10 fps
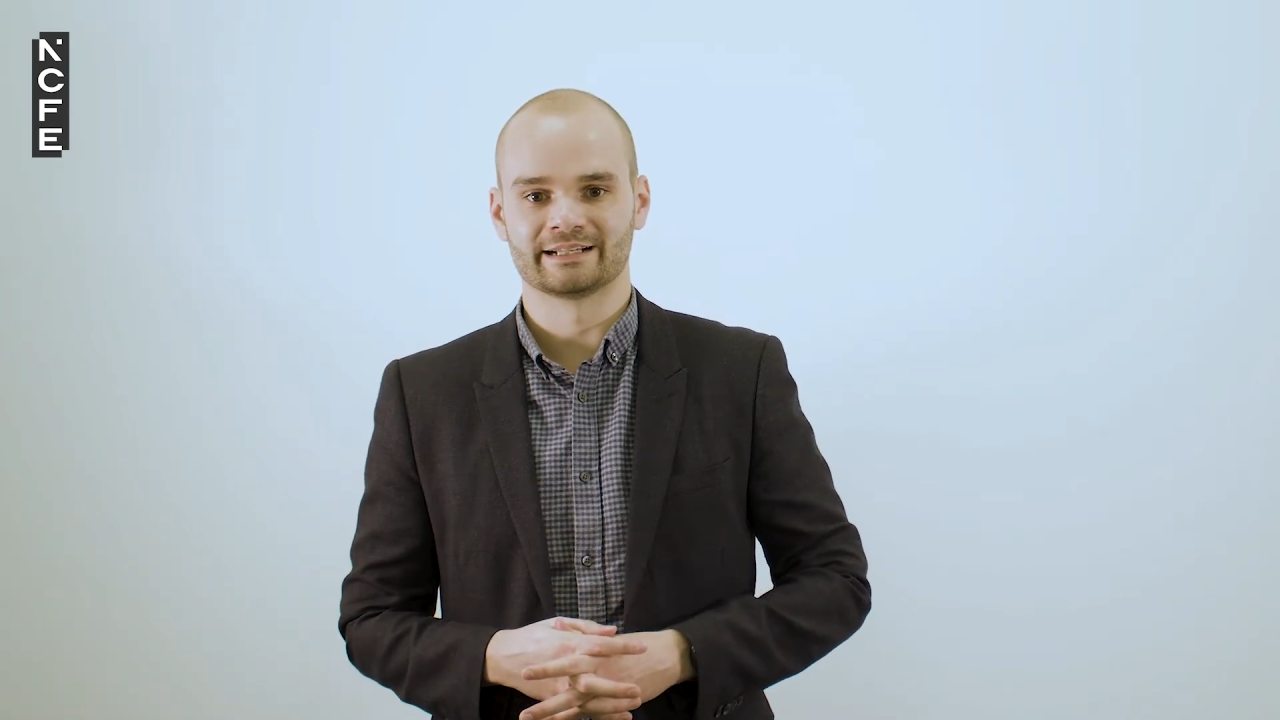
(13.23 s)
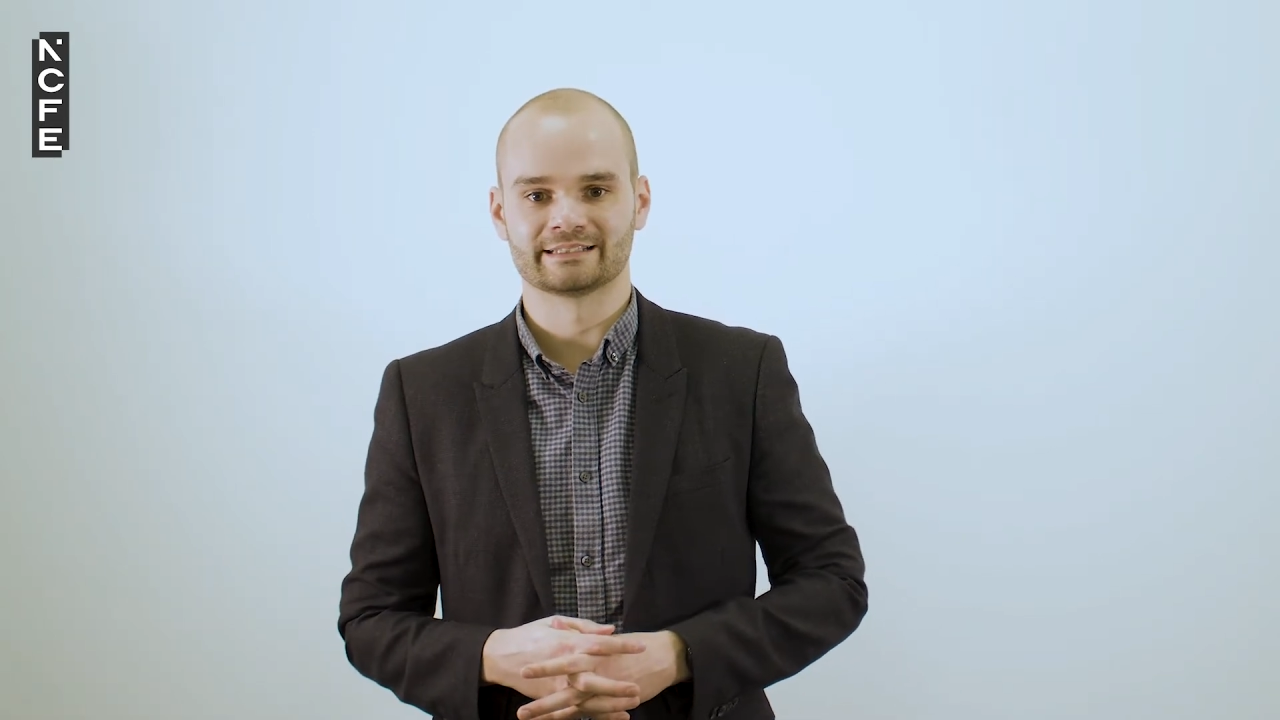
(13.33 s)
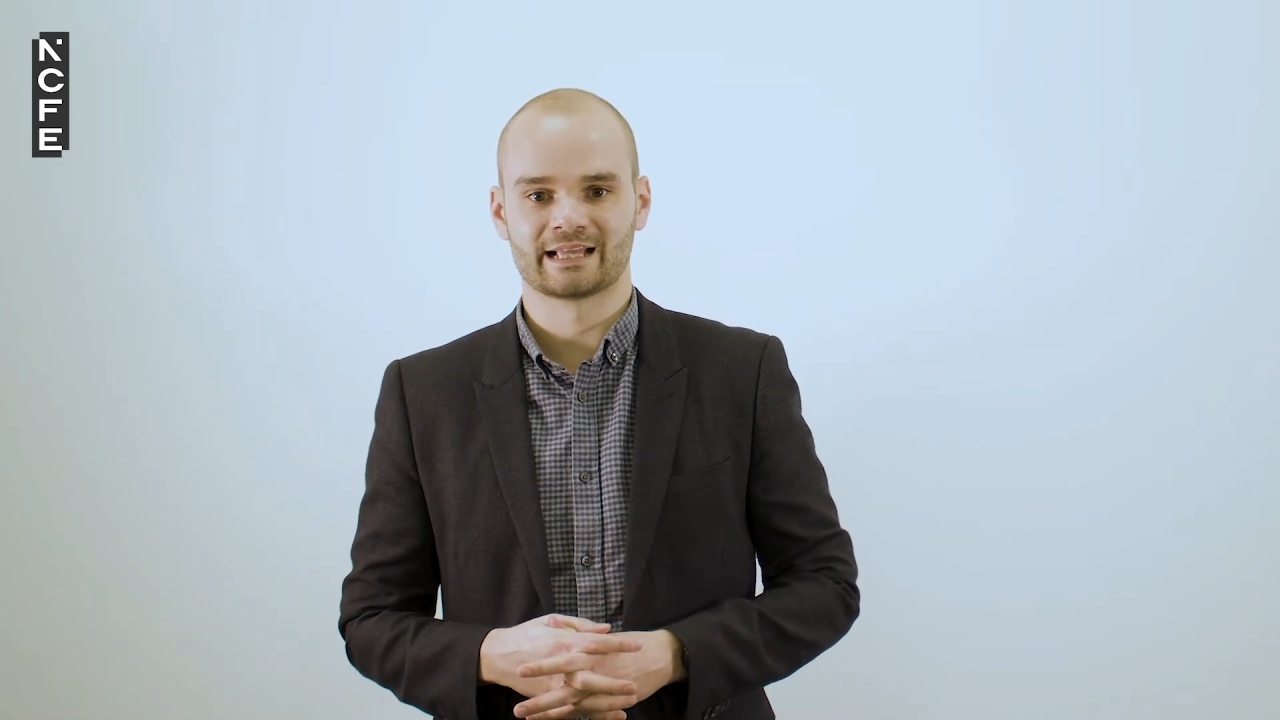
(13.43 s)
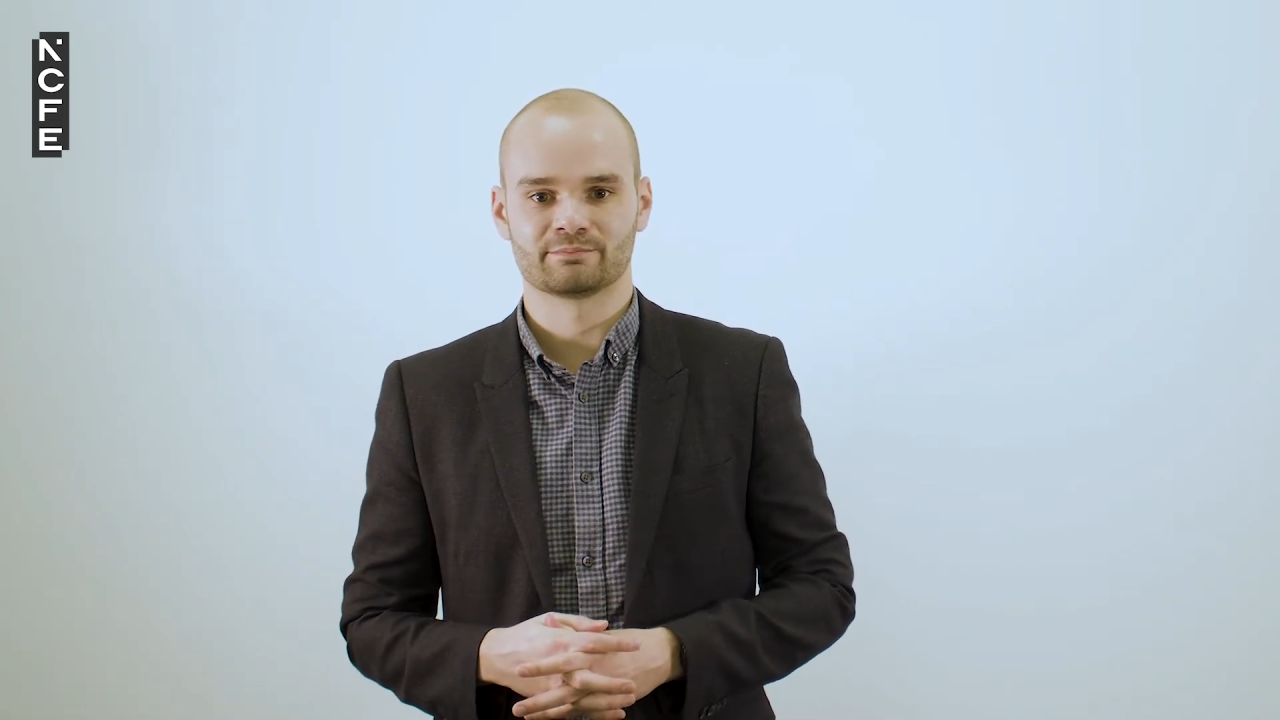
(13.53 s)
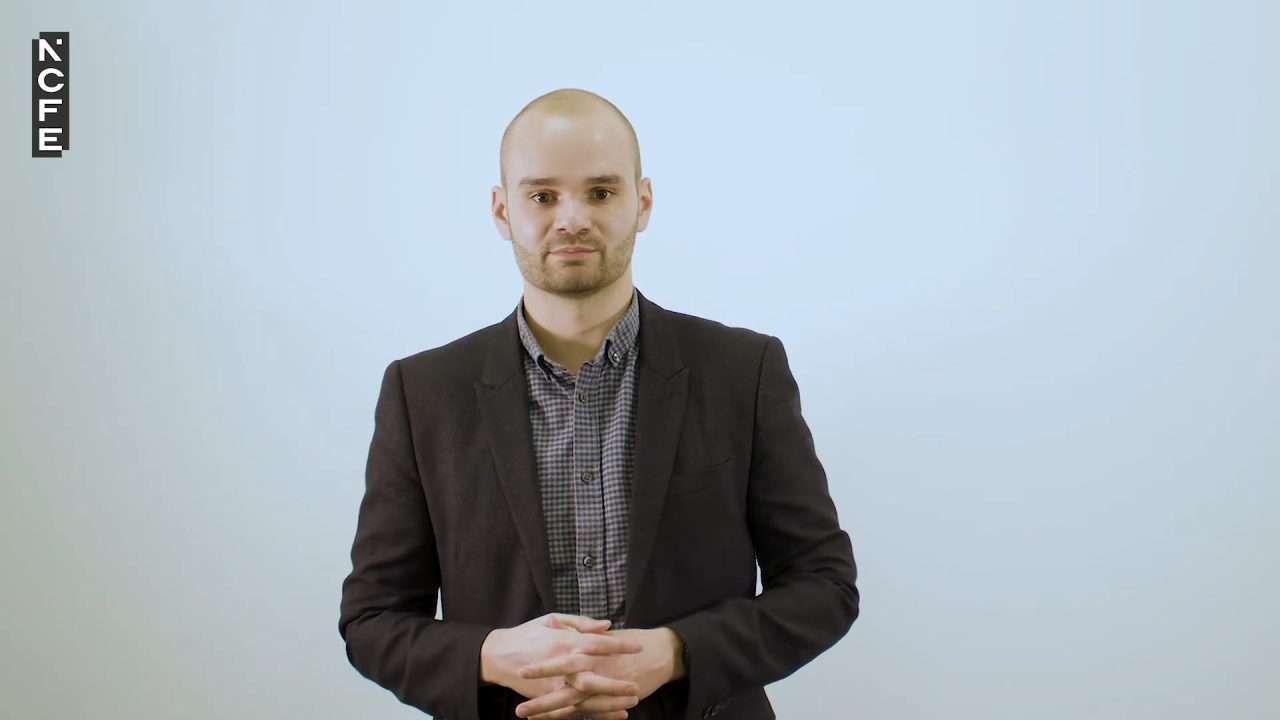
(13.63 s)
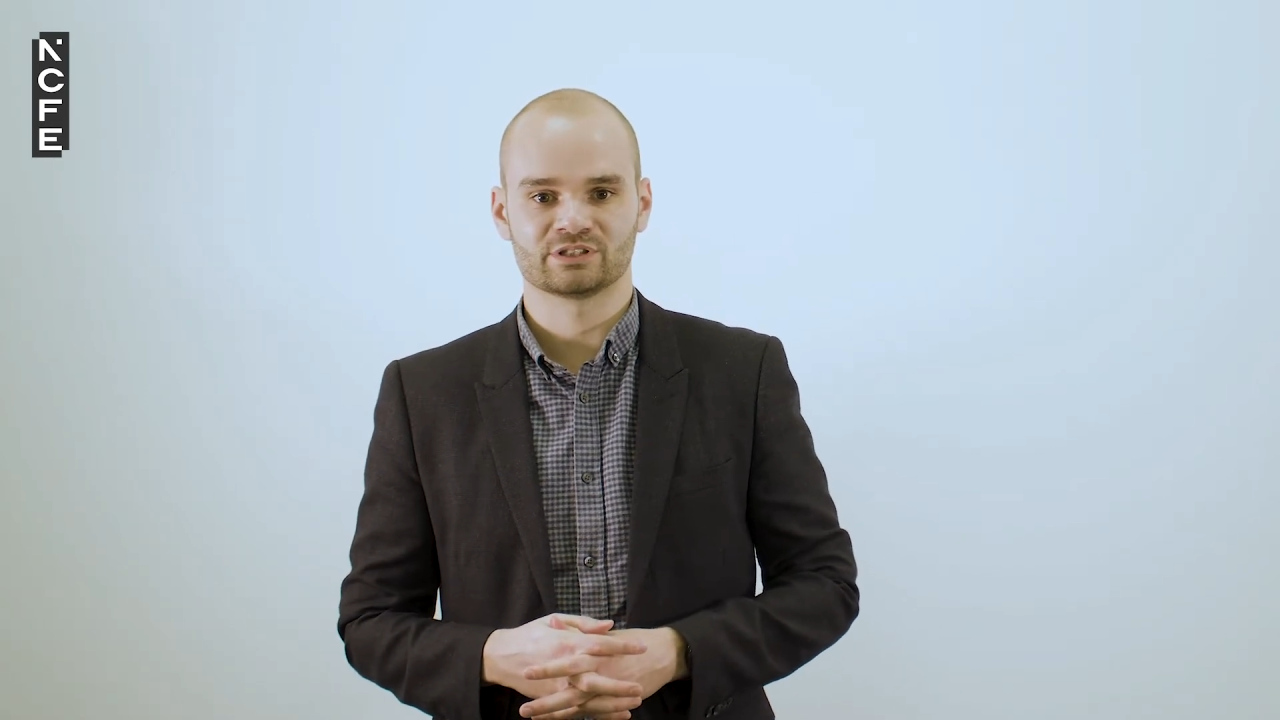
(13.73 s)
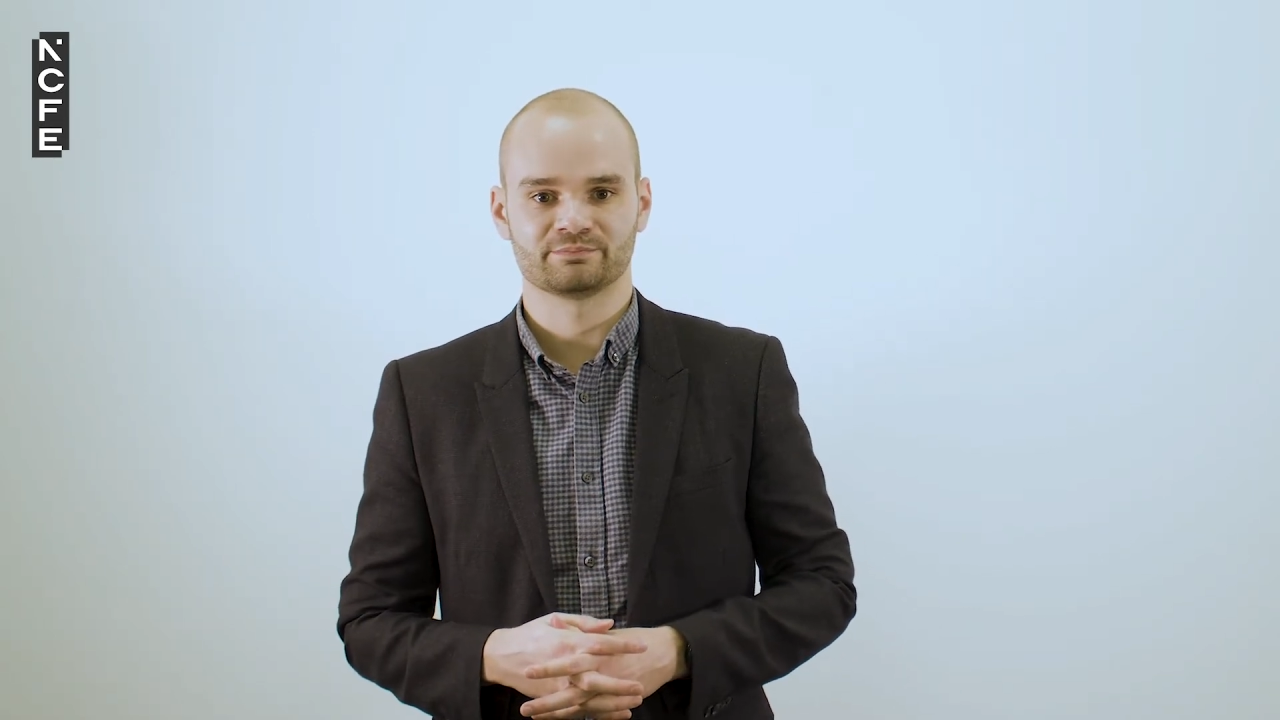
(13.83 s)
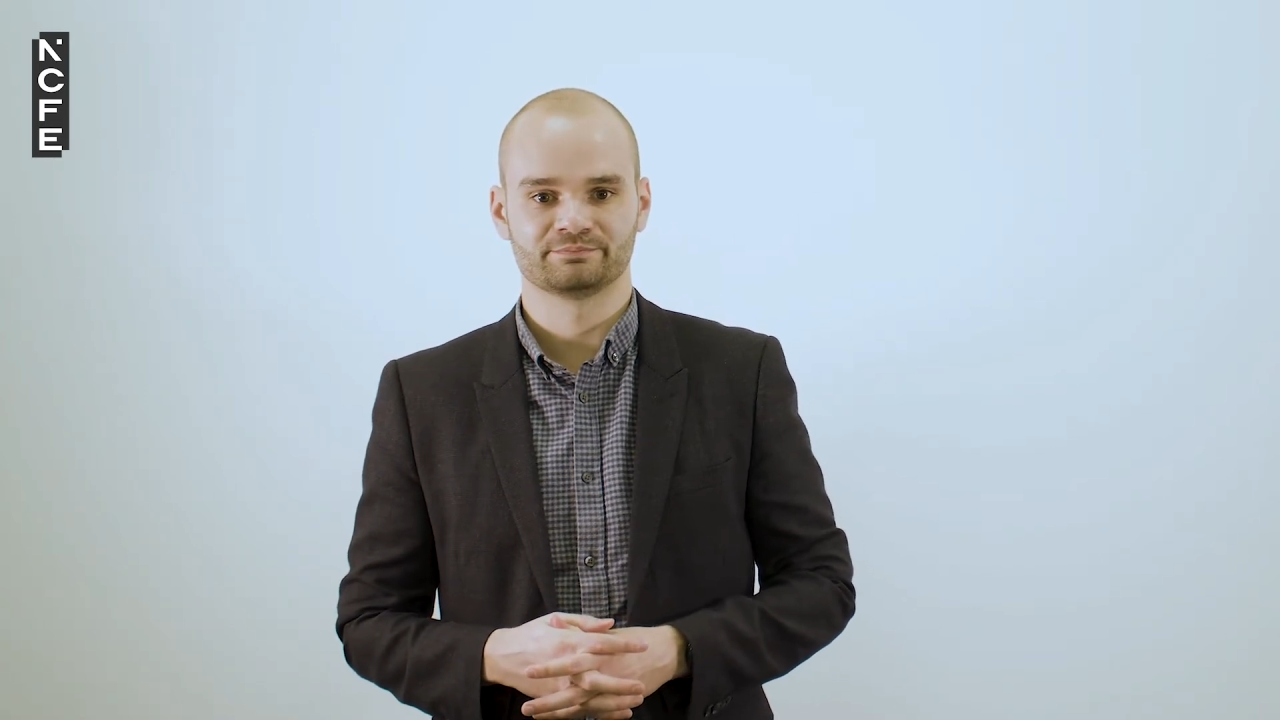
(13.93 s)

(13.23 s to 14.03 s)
exams.